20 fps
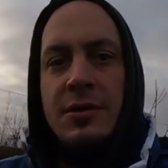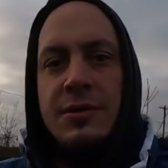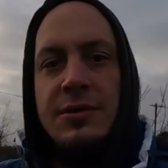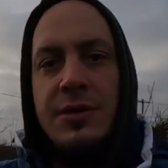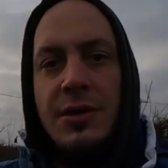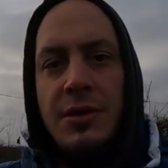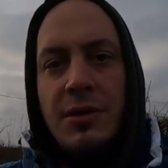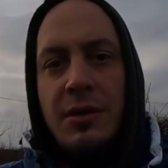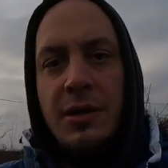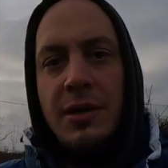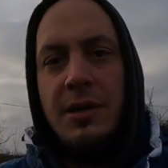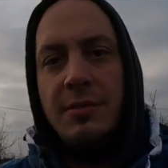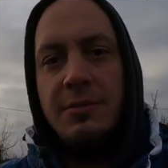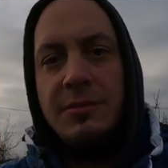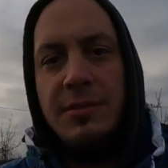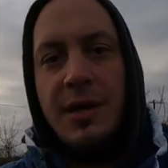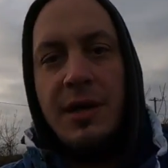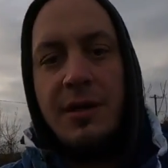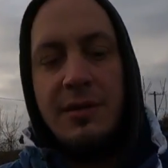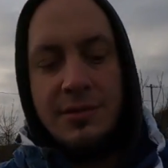
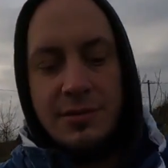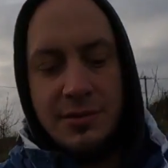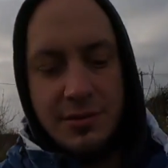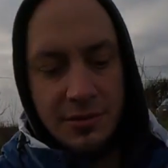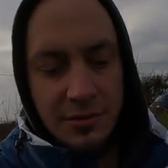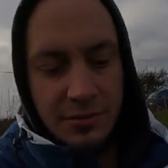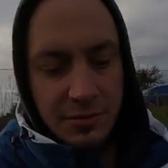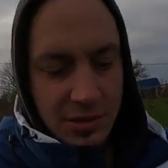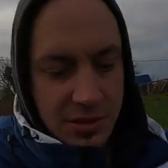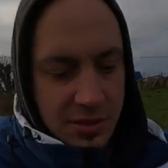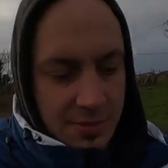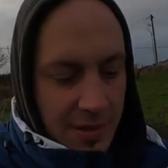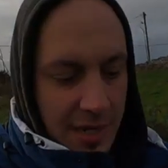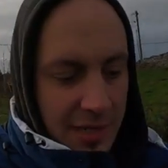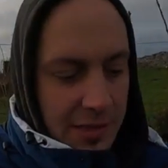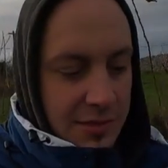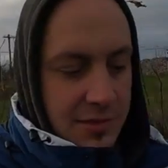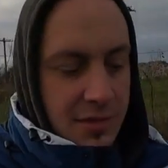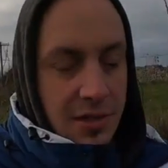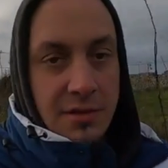So yeah, so the wood chip
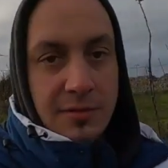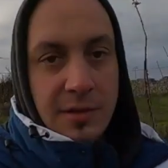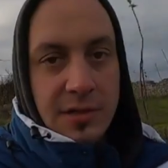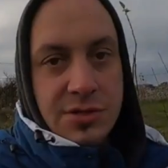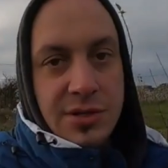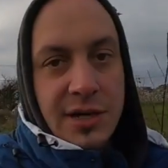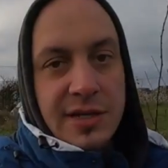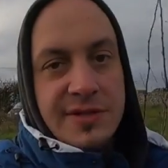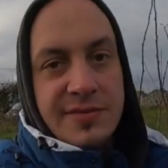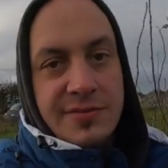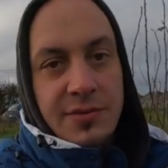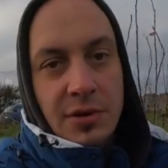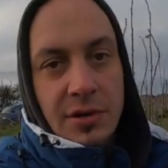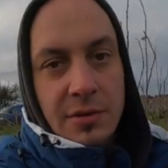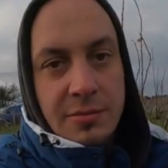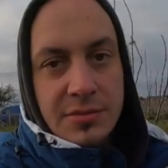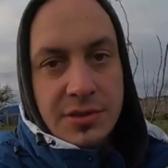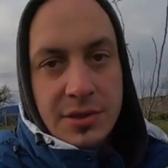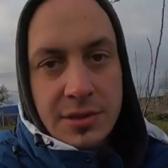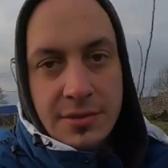island is going to be
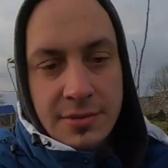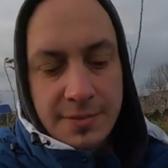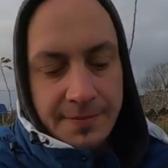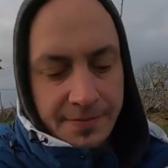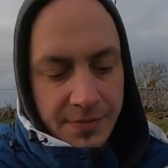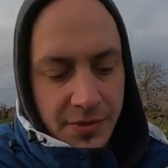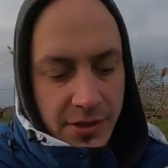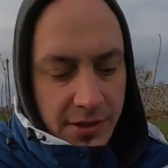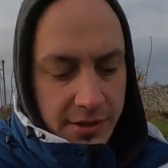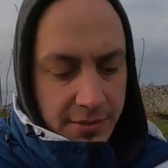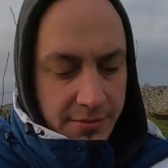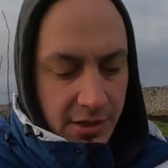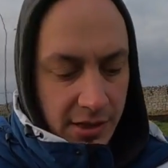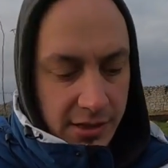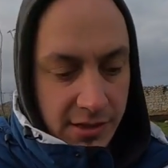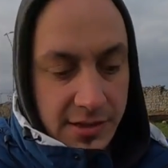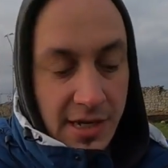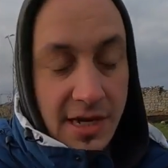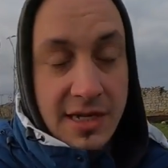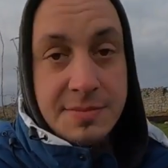transformed. And
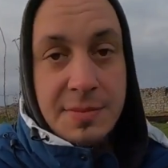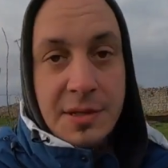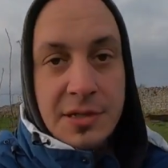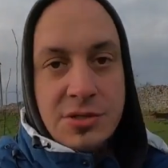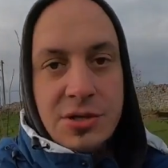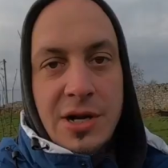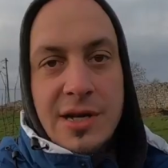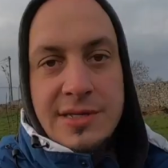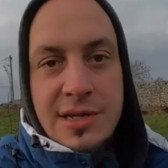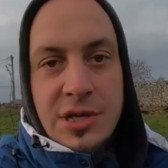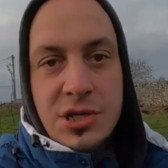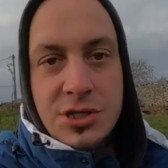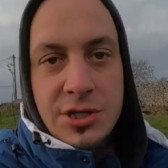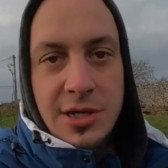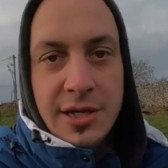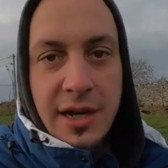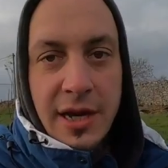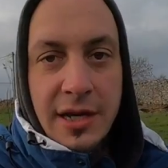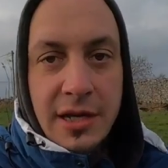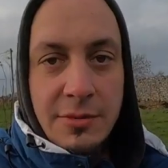it has been
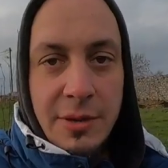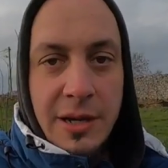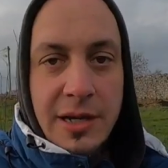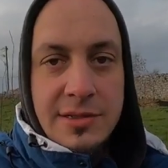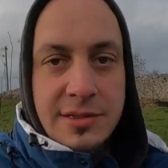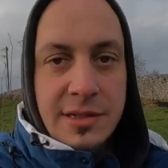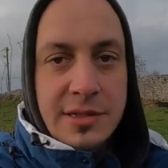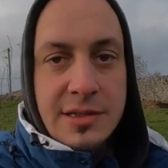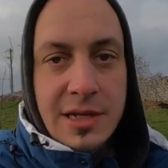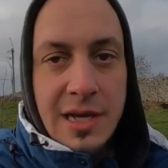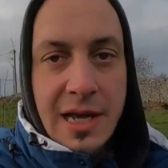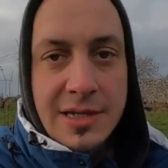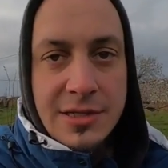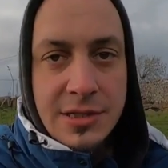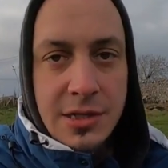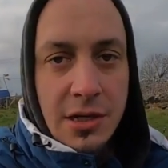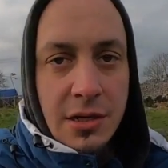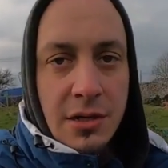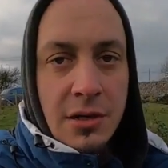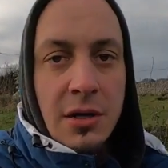transitioning anyway since
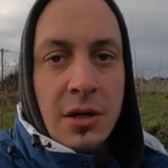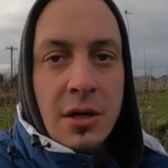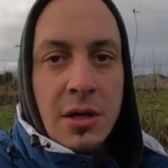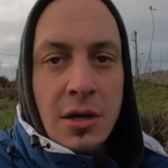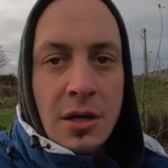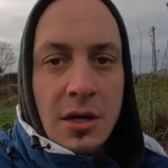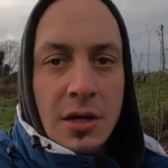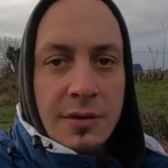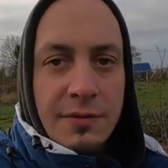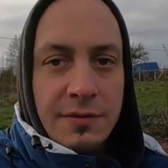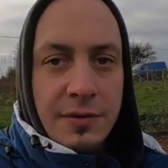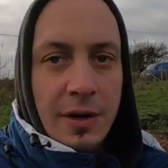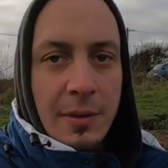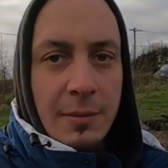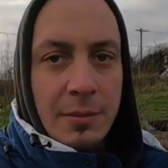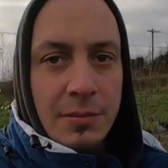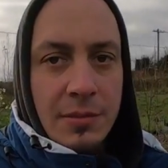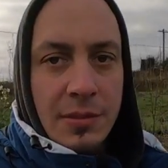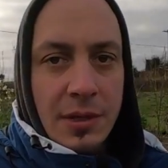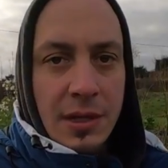last year
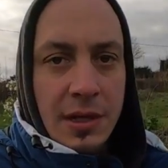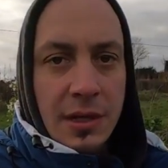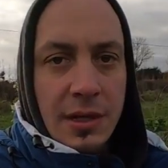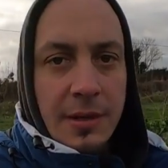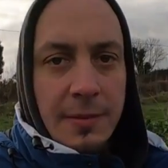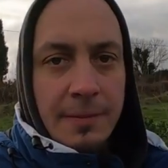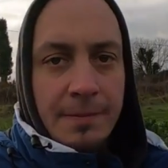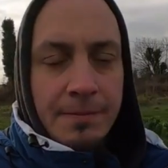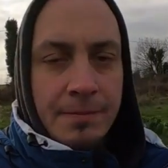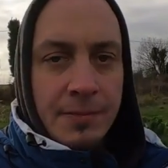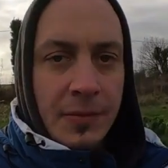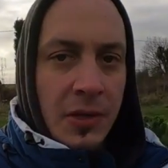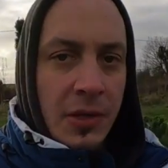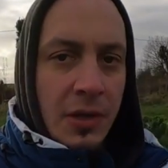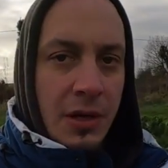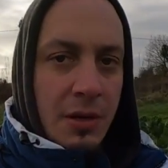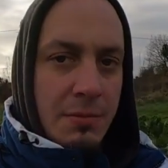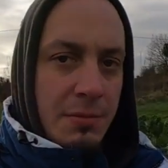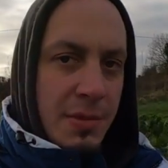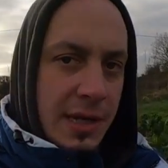from
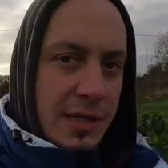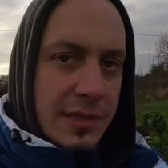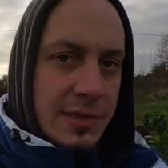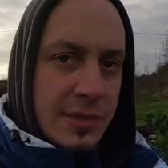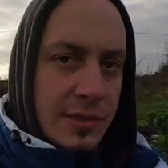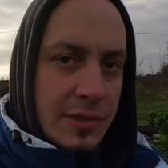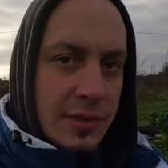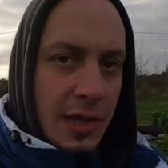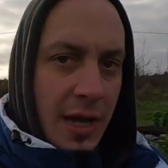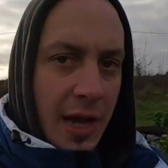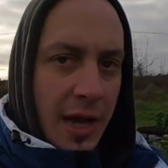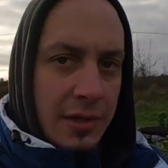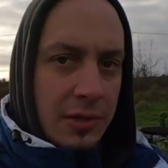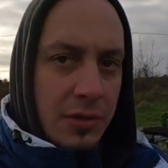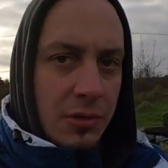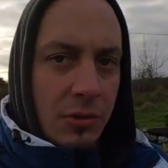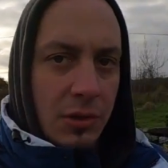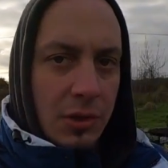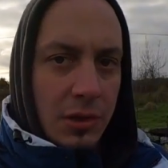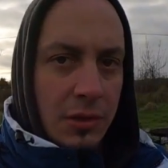a mixed
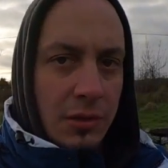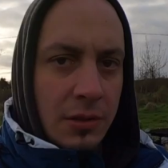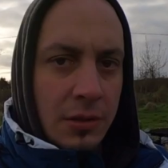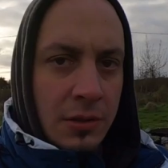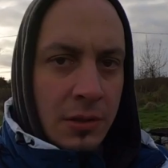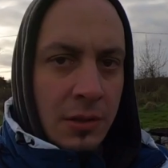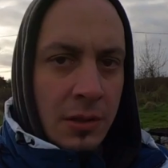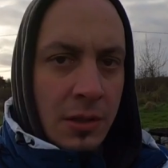annual